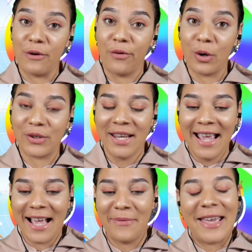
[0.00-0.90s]
folks,
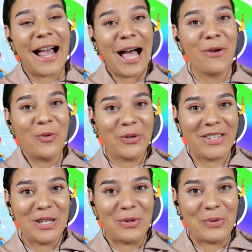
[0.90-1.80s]
um, and I will
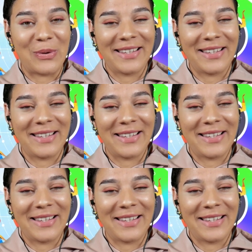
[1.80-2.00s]
see you